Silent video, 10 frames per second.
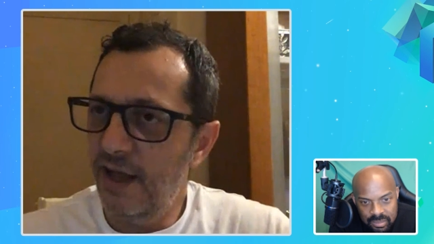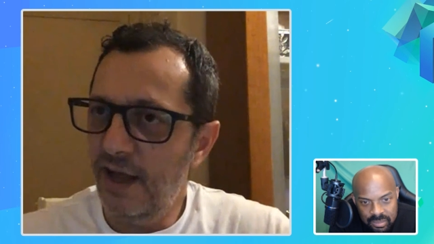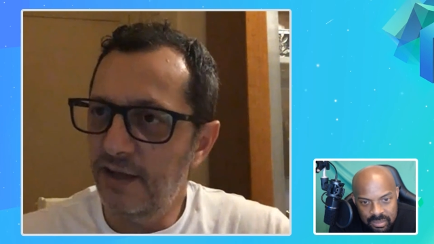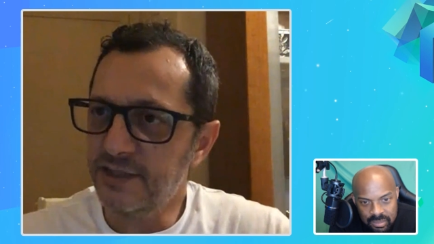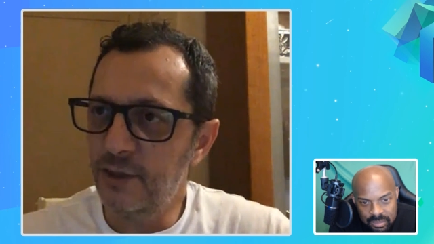
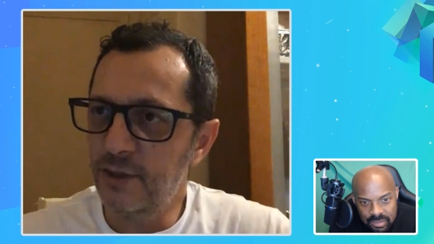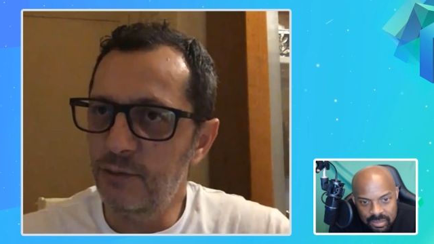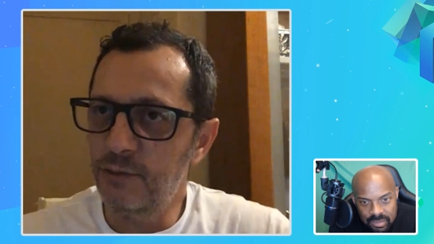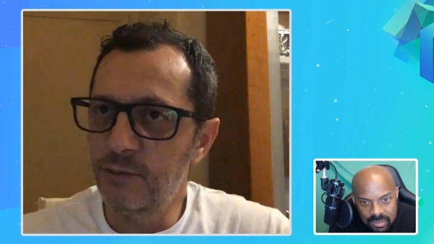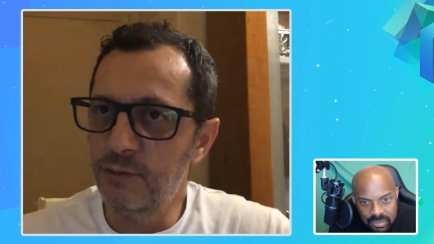Speaker 1: Uh,
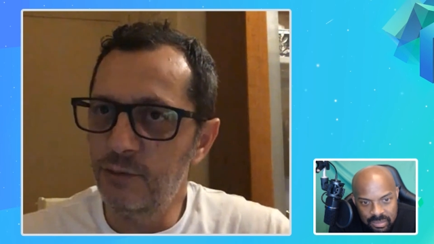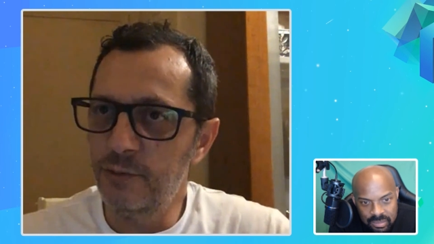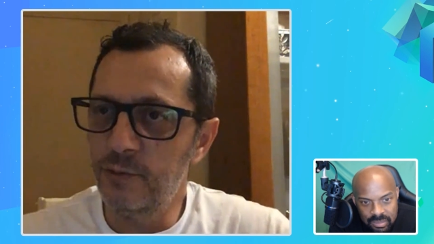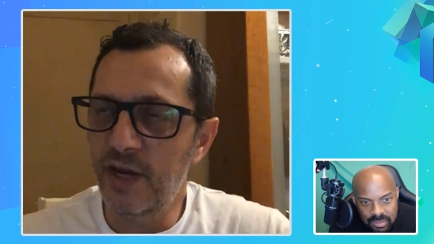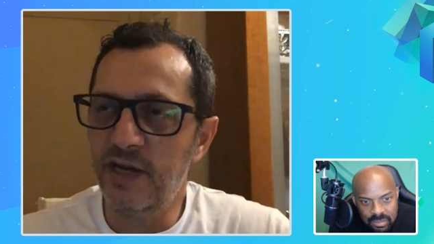so
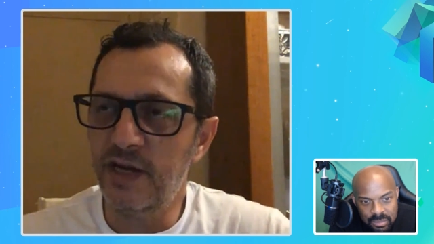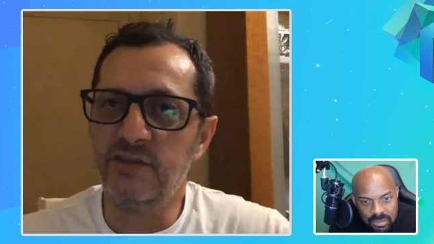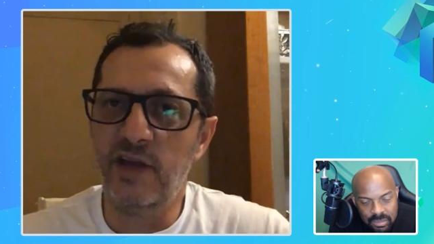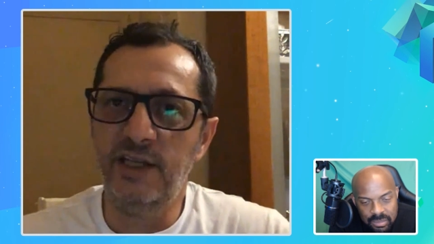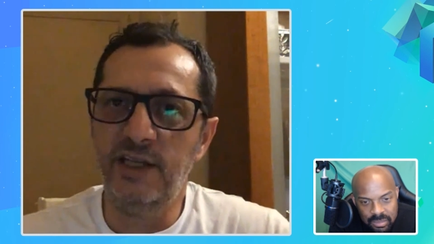we
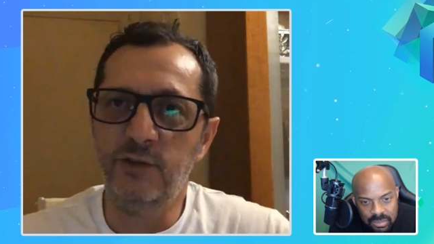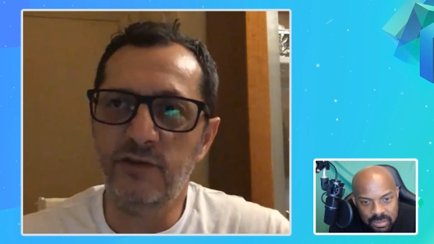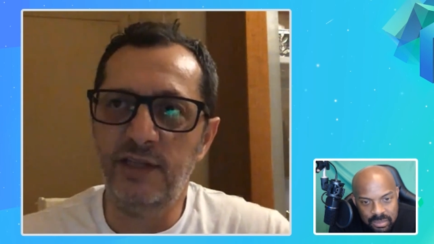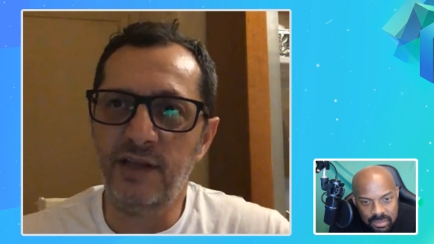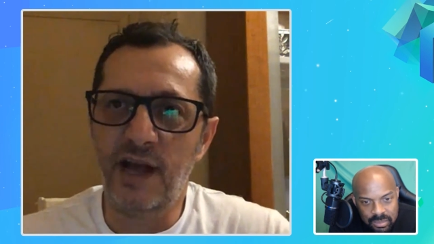are trying
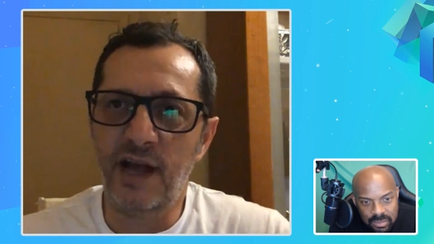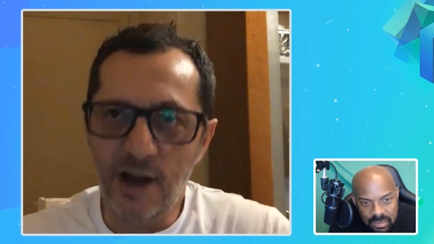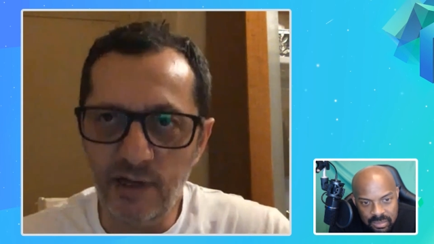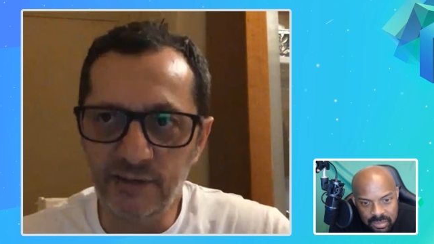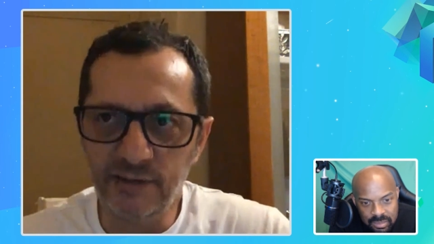to create
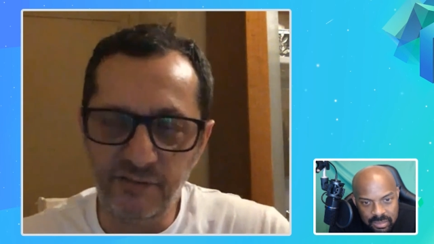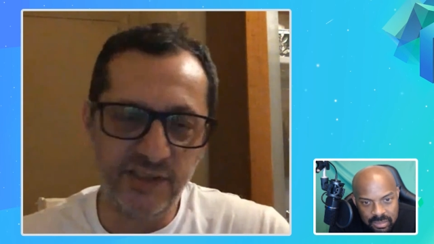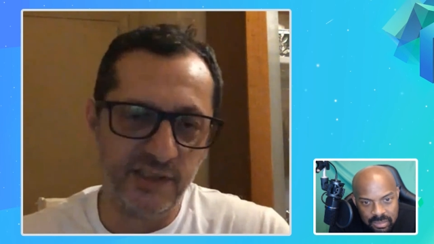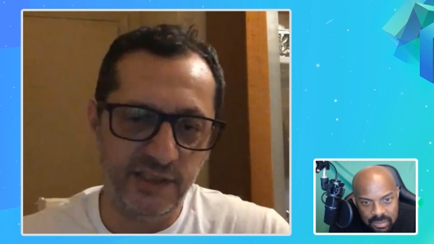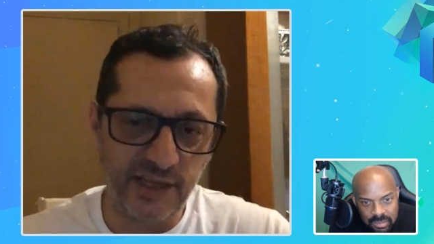our
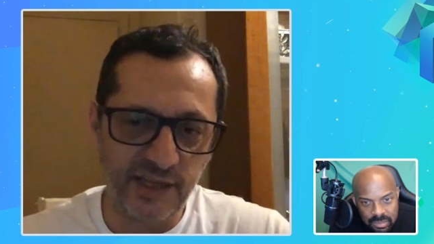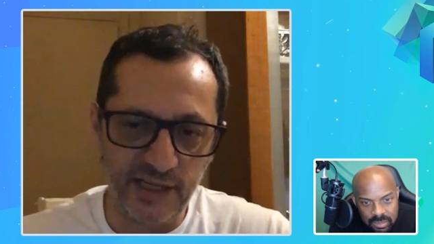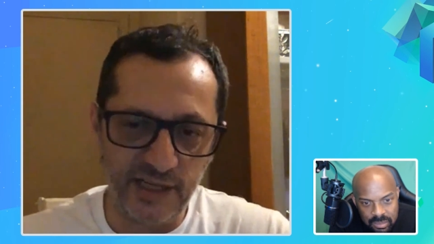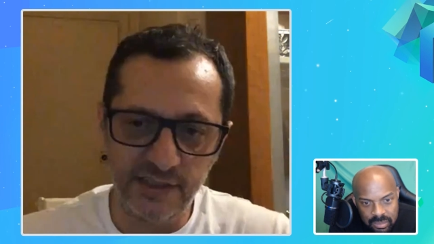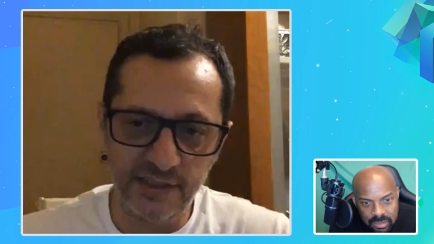artificial
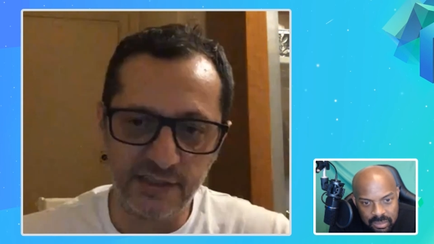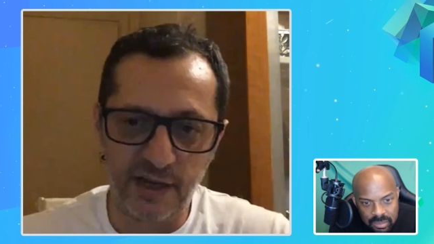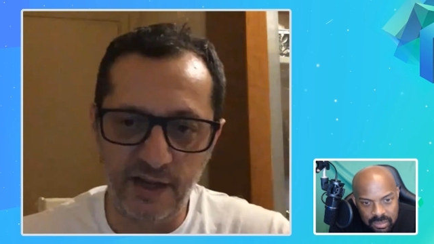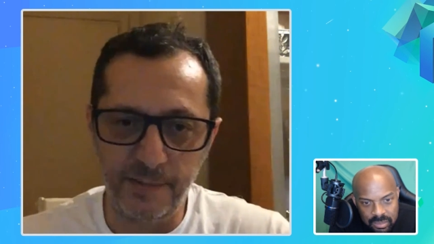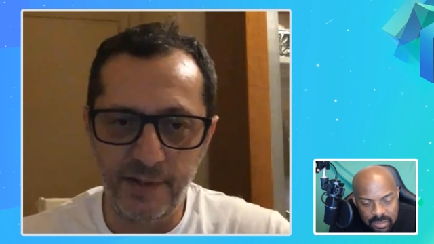
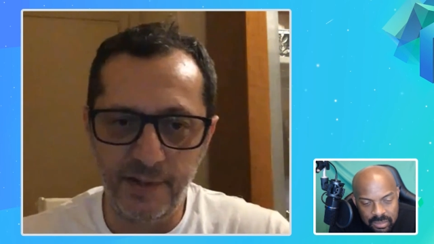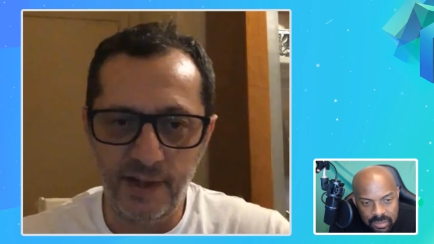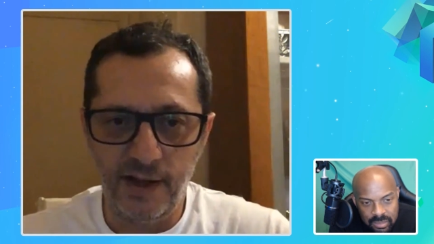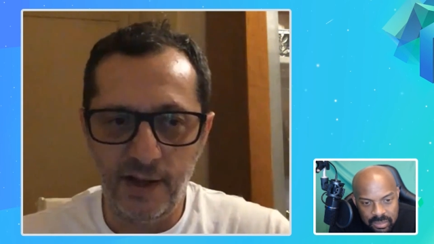intelligence uh,